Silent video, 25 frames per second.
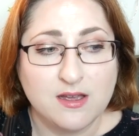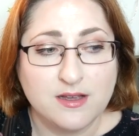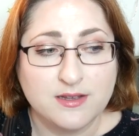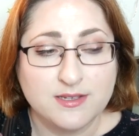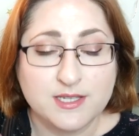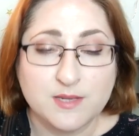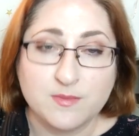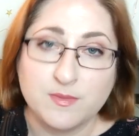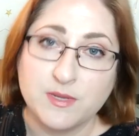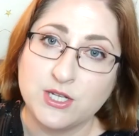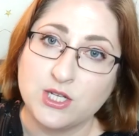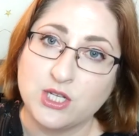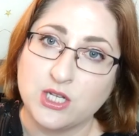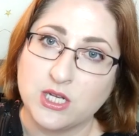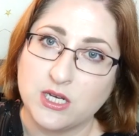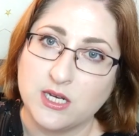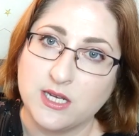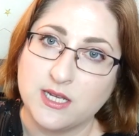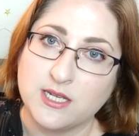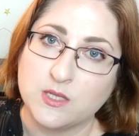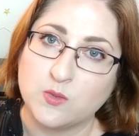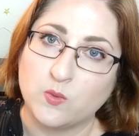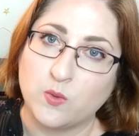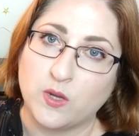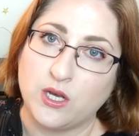Submission
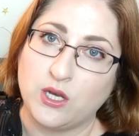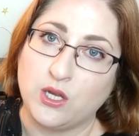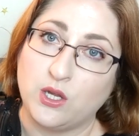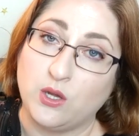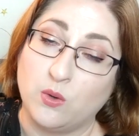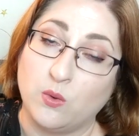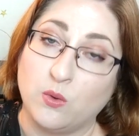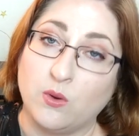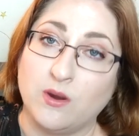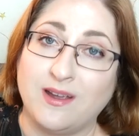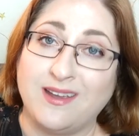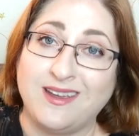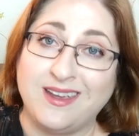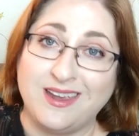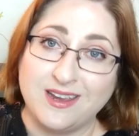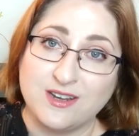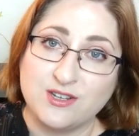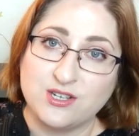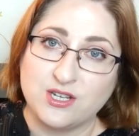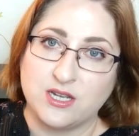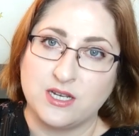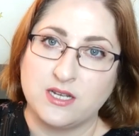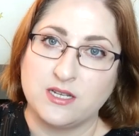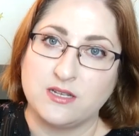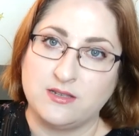is when your
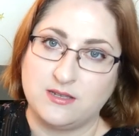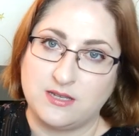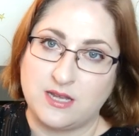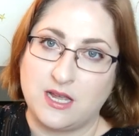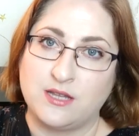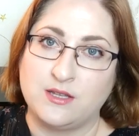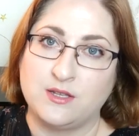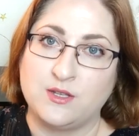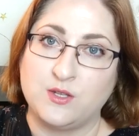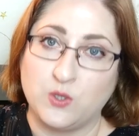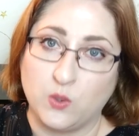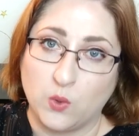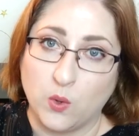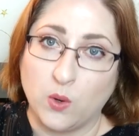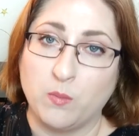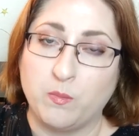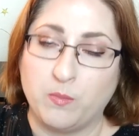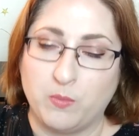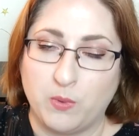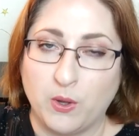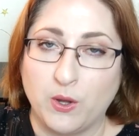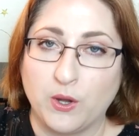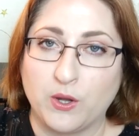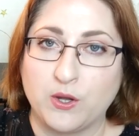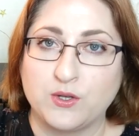agent sends your
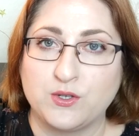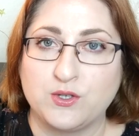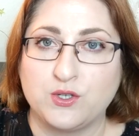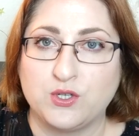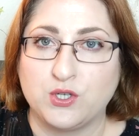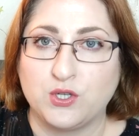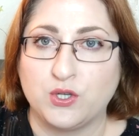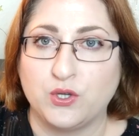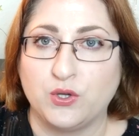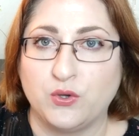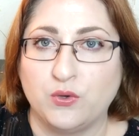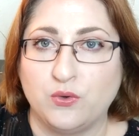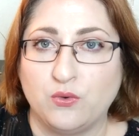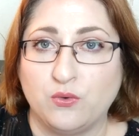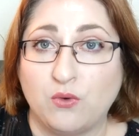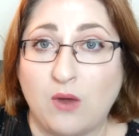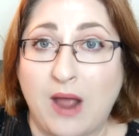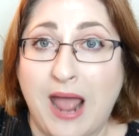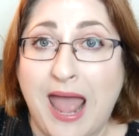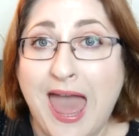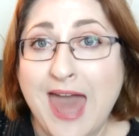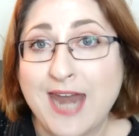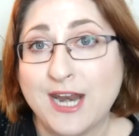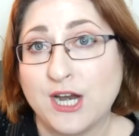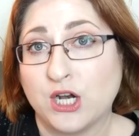book to
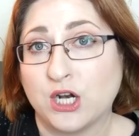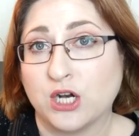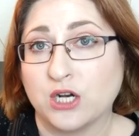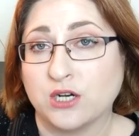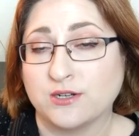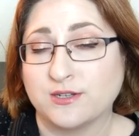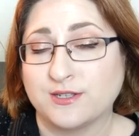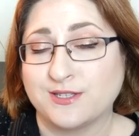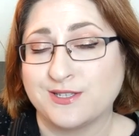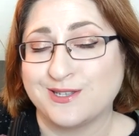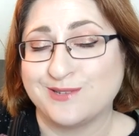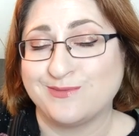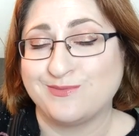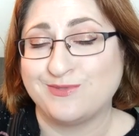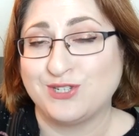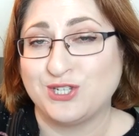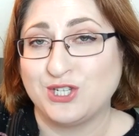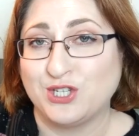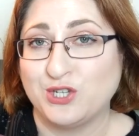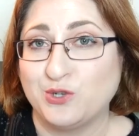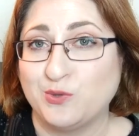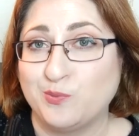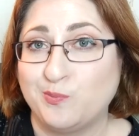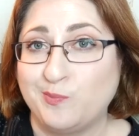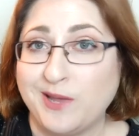editors
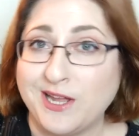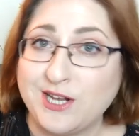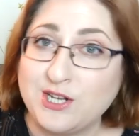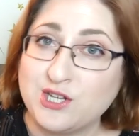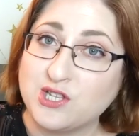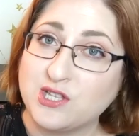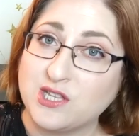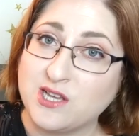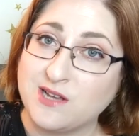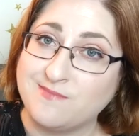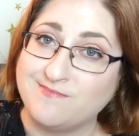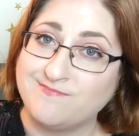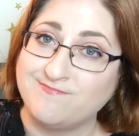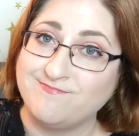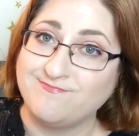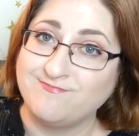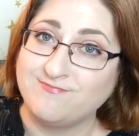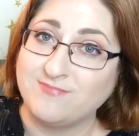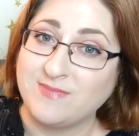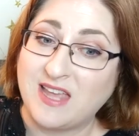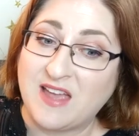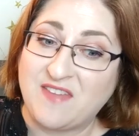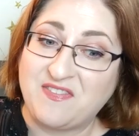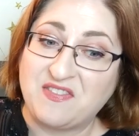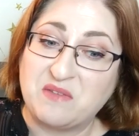to pitch them,
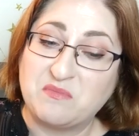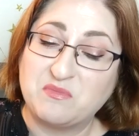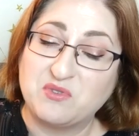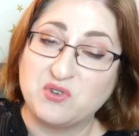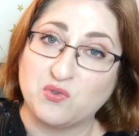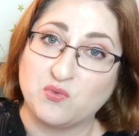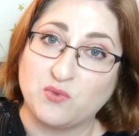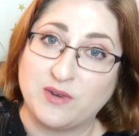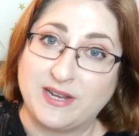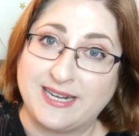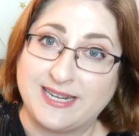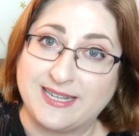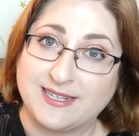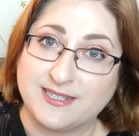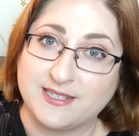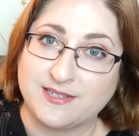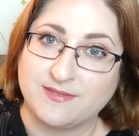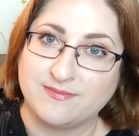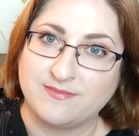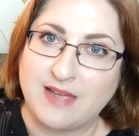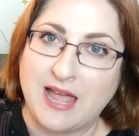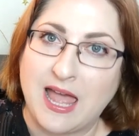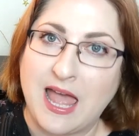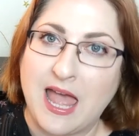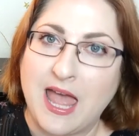get them to read it,
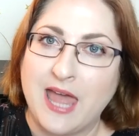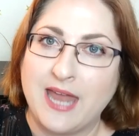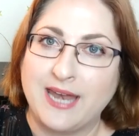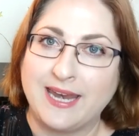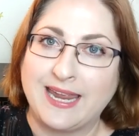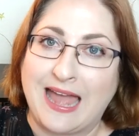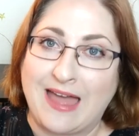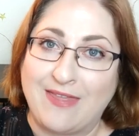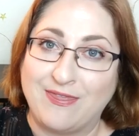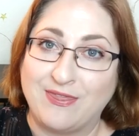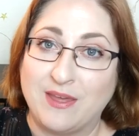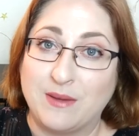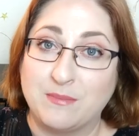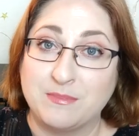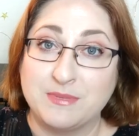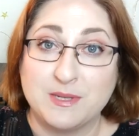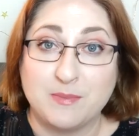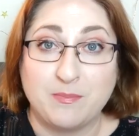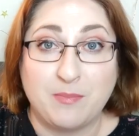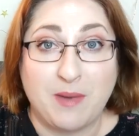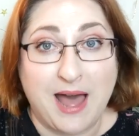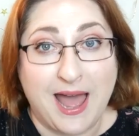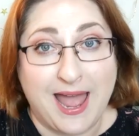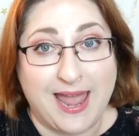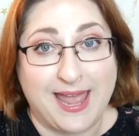and get them to
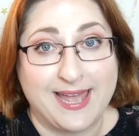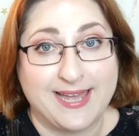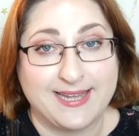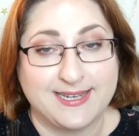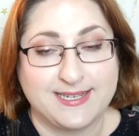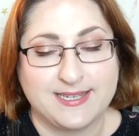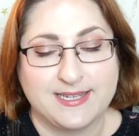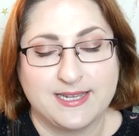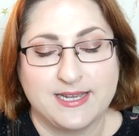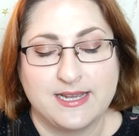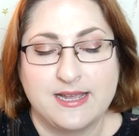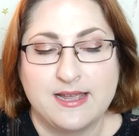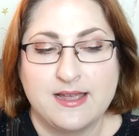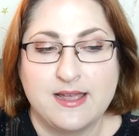buy it.